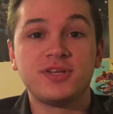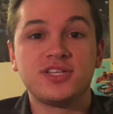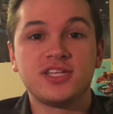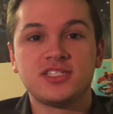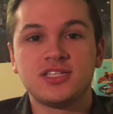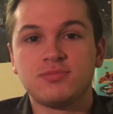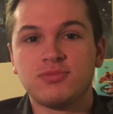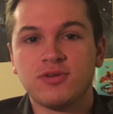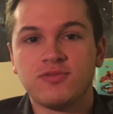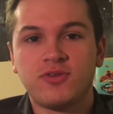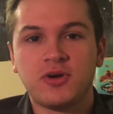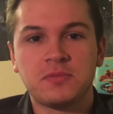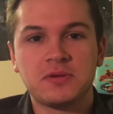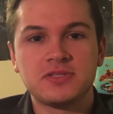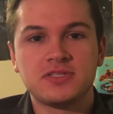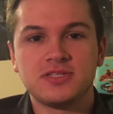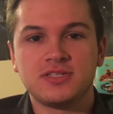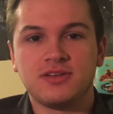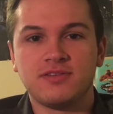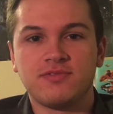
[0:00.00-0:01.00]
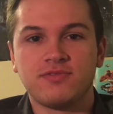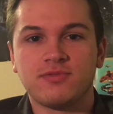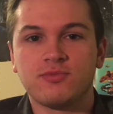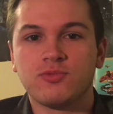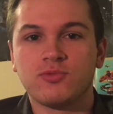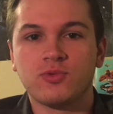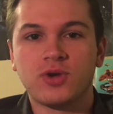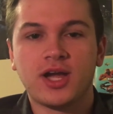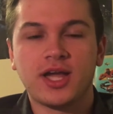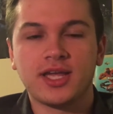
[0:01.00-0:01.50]
But just the performances
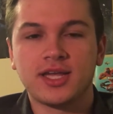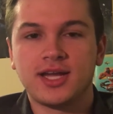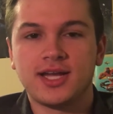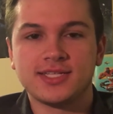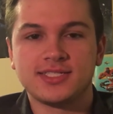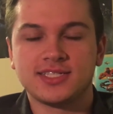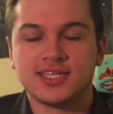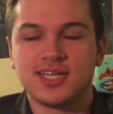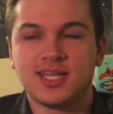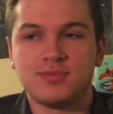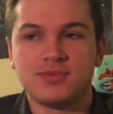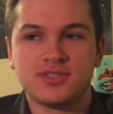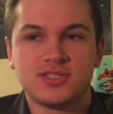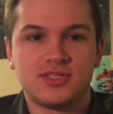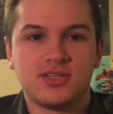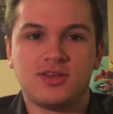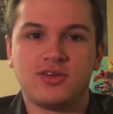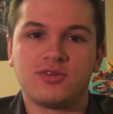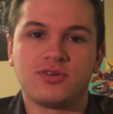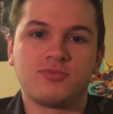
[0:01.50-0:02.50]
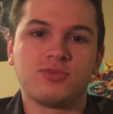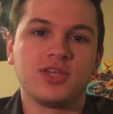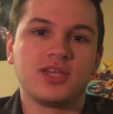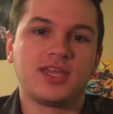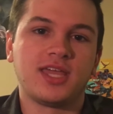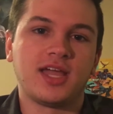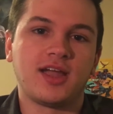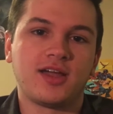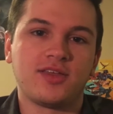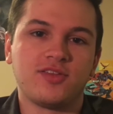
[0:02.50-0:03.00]
of Ryan Gosling and Emma Stone
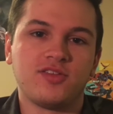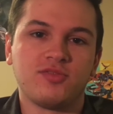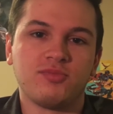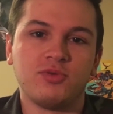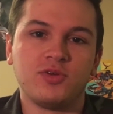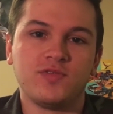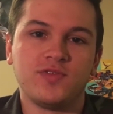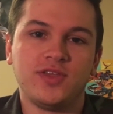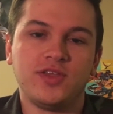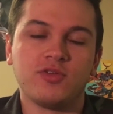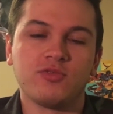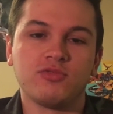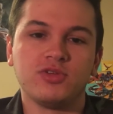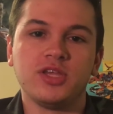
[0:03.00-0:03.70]
really carry this movie.